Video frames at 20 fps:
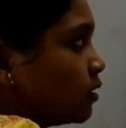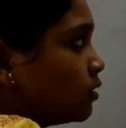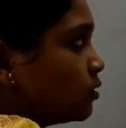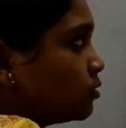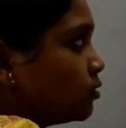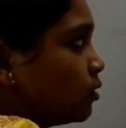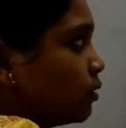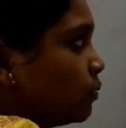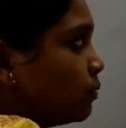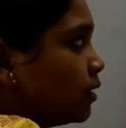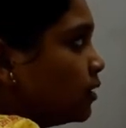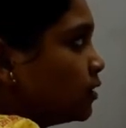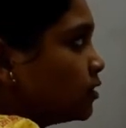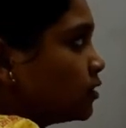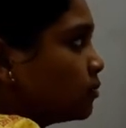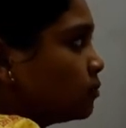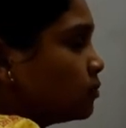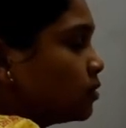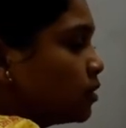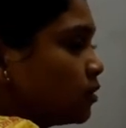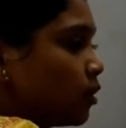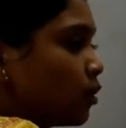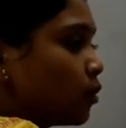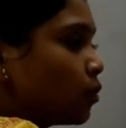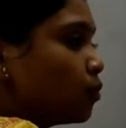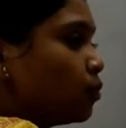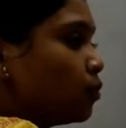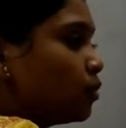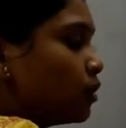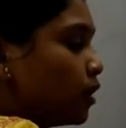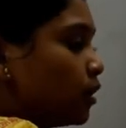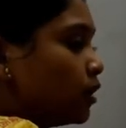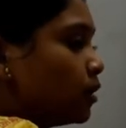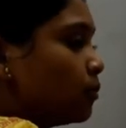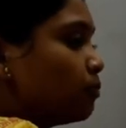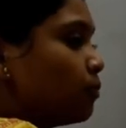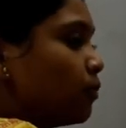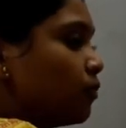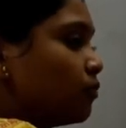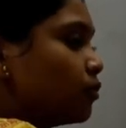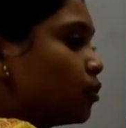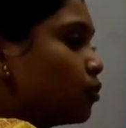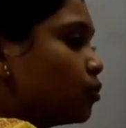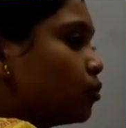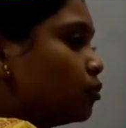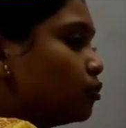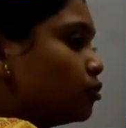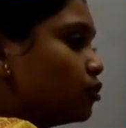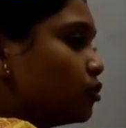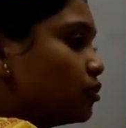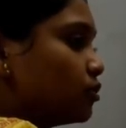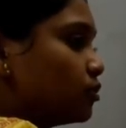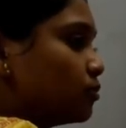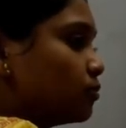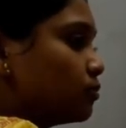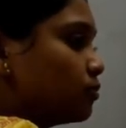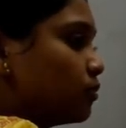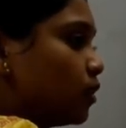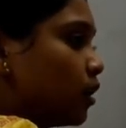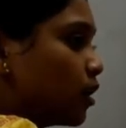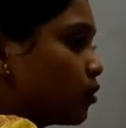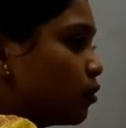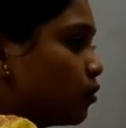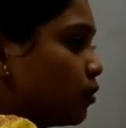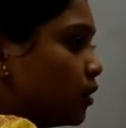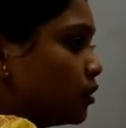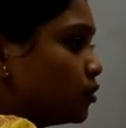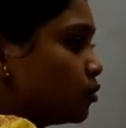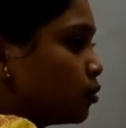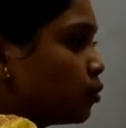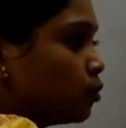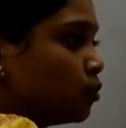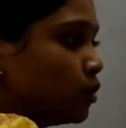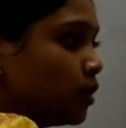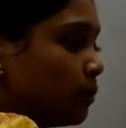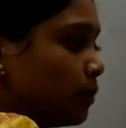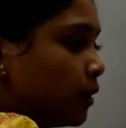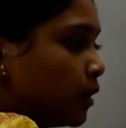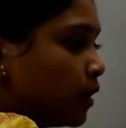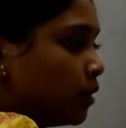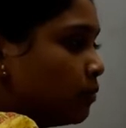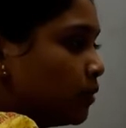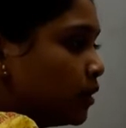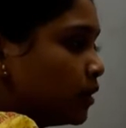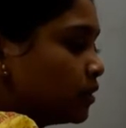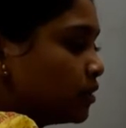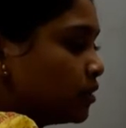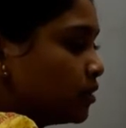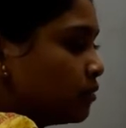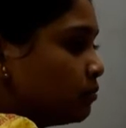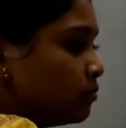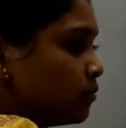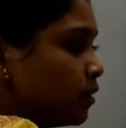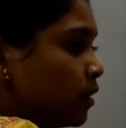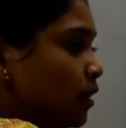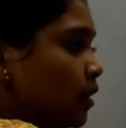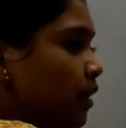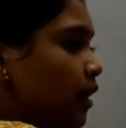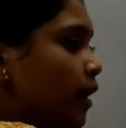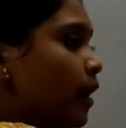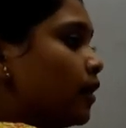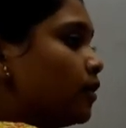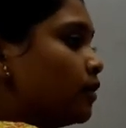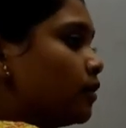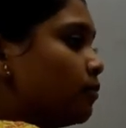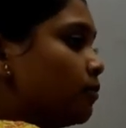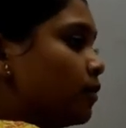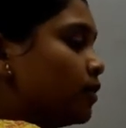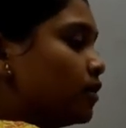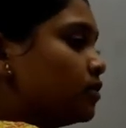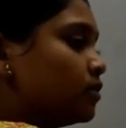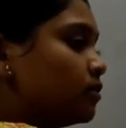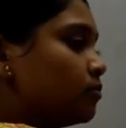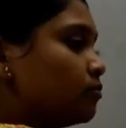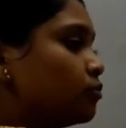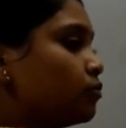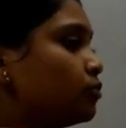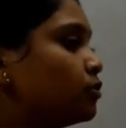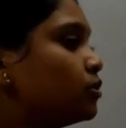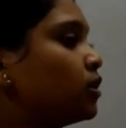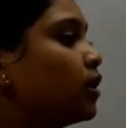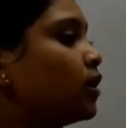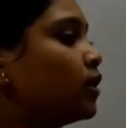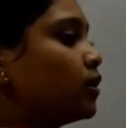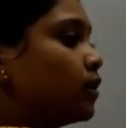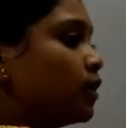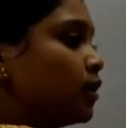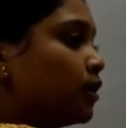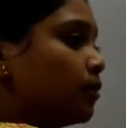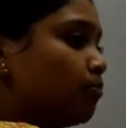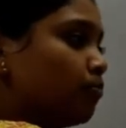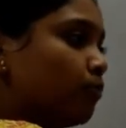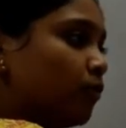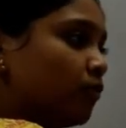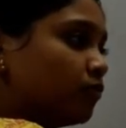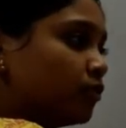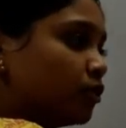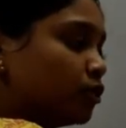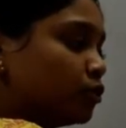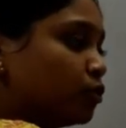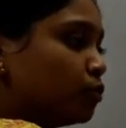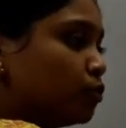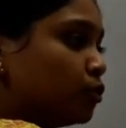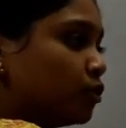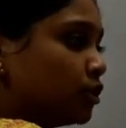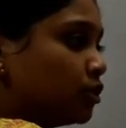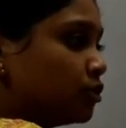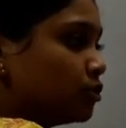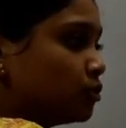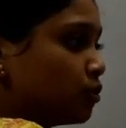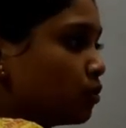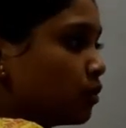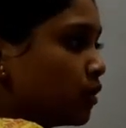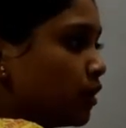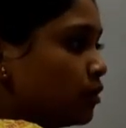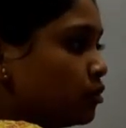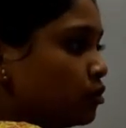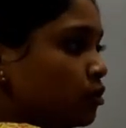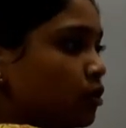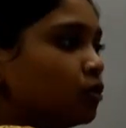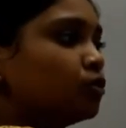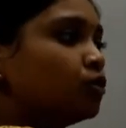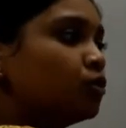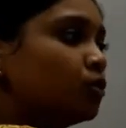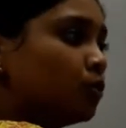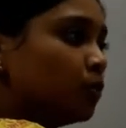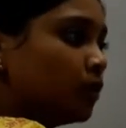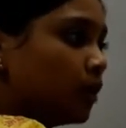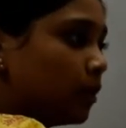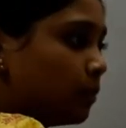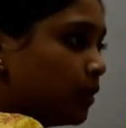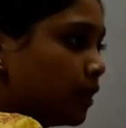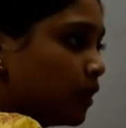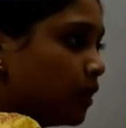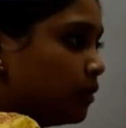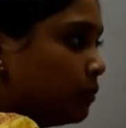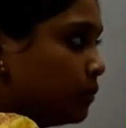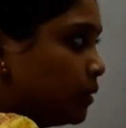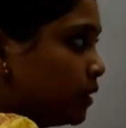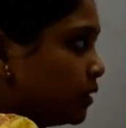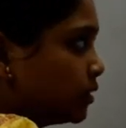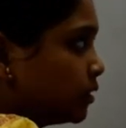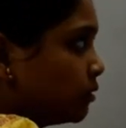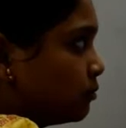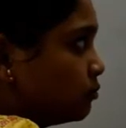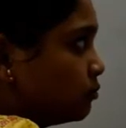So meristems at the root, tip of the roots are known as root apical meristem, and the meristems which are at the tip of the shoot is known as shoot apical meristem.